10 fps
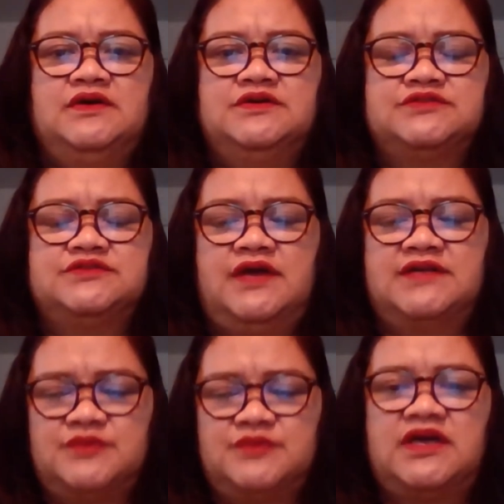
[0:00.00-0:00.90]
So
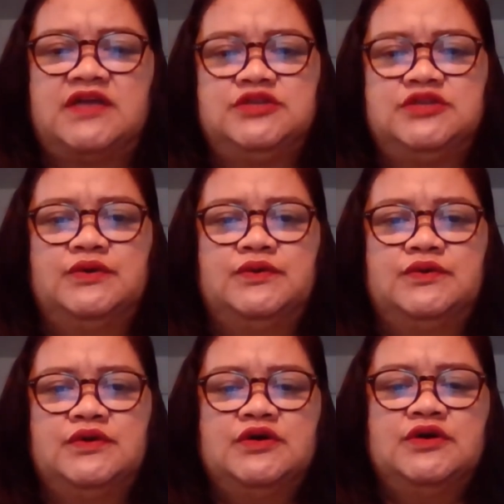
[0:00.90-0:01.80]
that's what I do
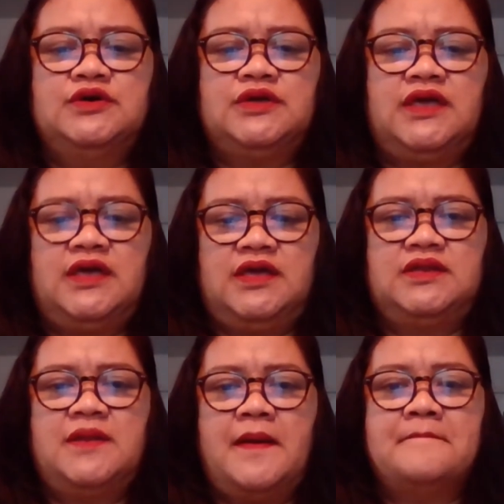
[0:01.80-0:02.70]

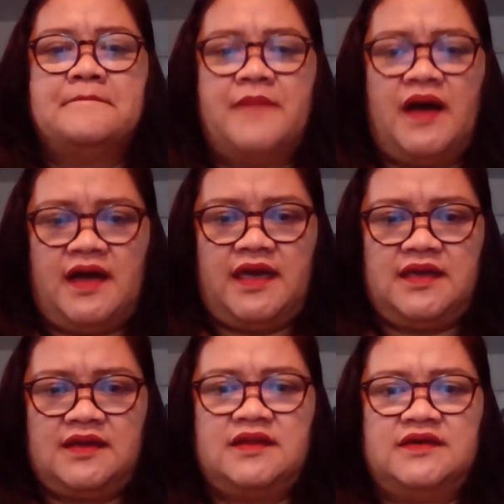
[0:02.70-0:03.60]
in my
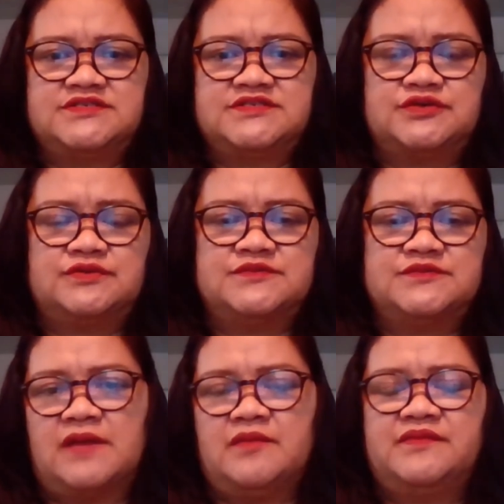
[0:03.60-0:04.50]
classroom.
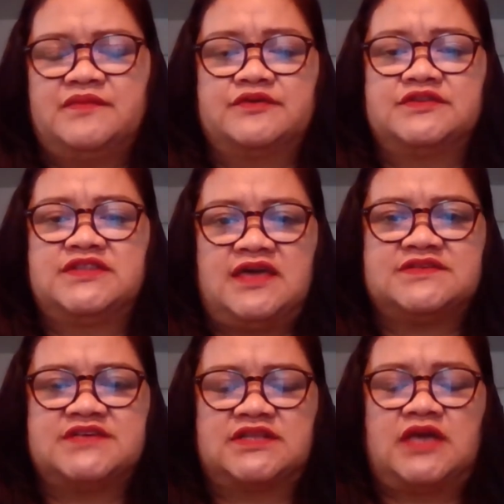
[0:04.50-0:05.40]
Some of the
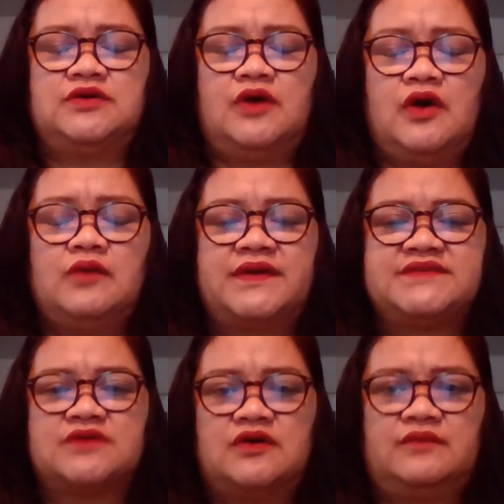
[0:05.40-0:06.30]
routines that I
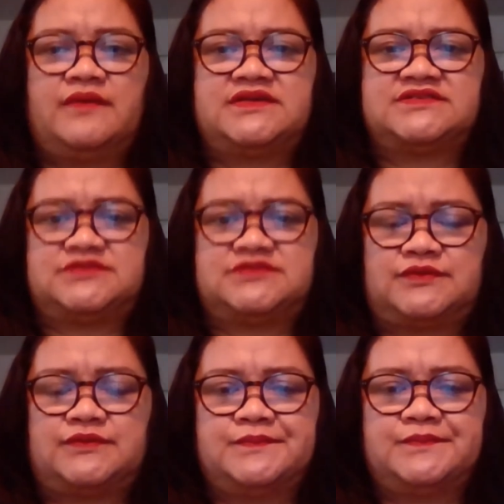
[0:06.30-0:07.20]
always do.
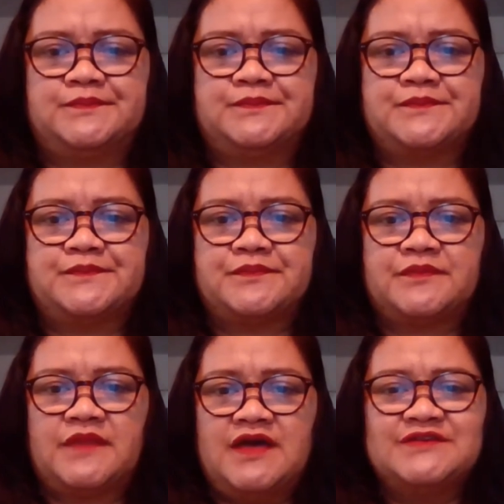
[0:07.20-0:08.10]

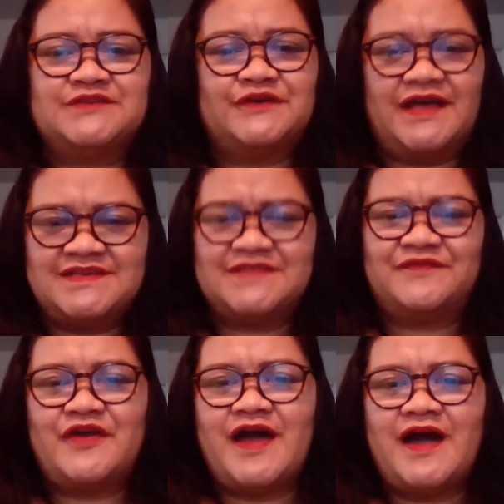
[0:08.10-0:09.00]
So that's it
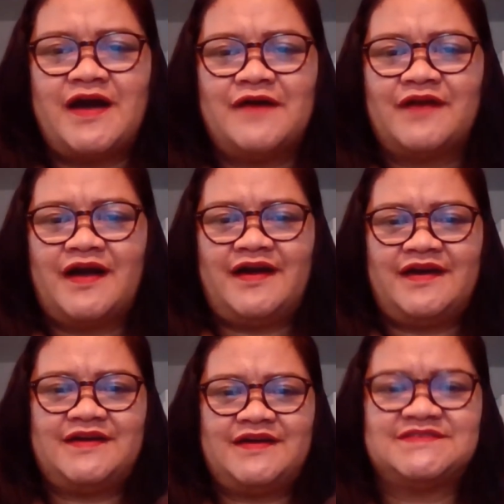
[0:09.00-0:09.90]
for now,
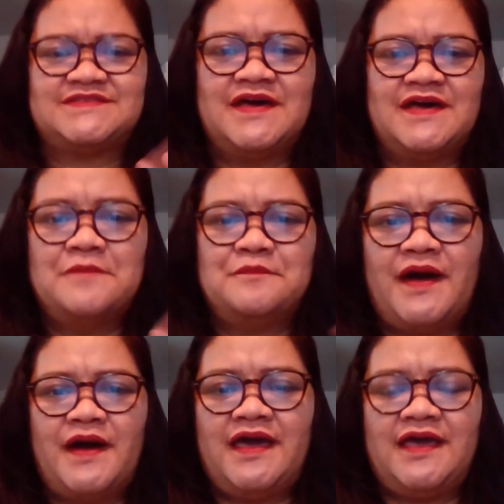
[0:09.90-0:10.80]
guys.
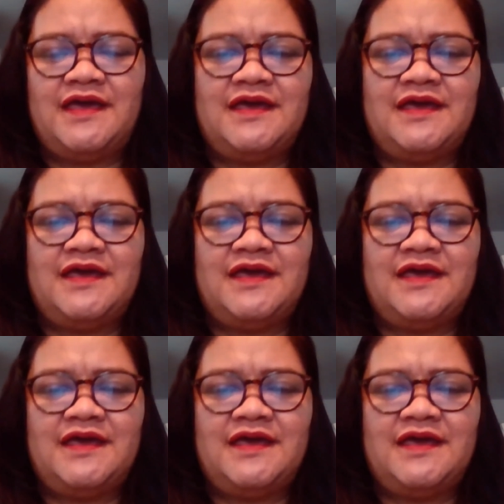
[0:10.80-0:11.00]
My